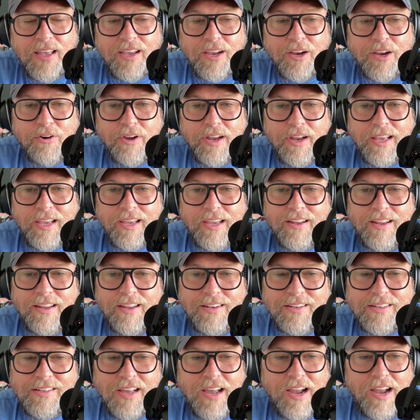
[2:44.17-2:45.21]
creating an
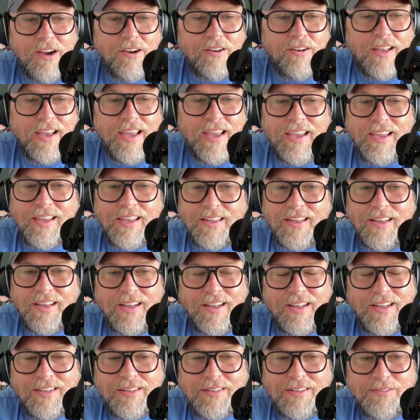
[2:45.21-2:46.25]
entire
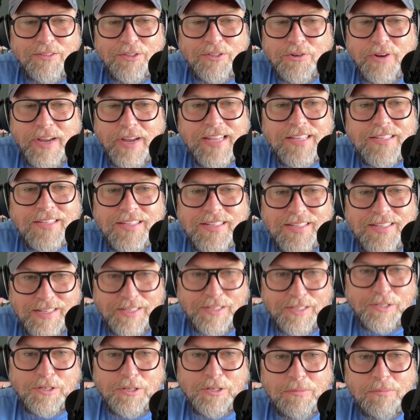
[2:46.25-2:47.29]
transit
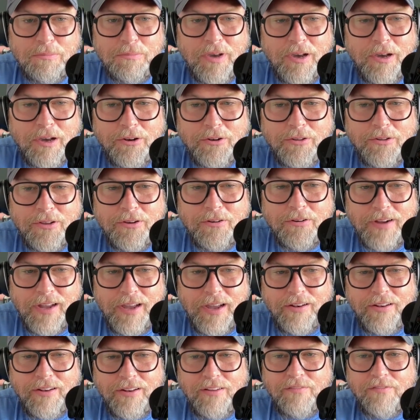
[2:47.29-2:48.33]
system under the
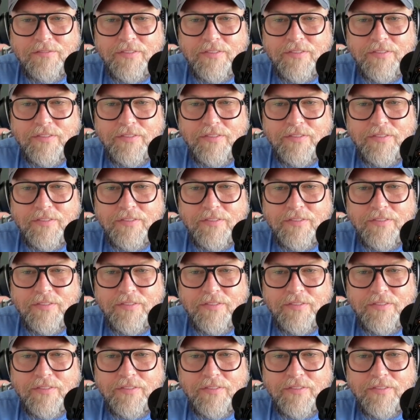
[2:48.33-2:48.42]
ground in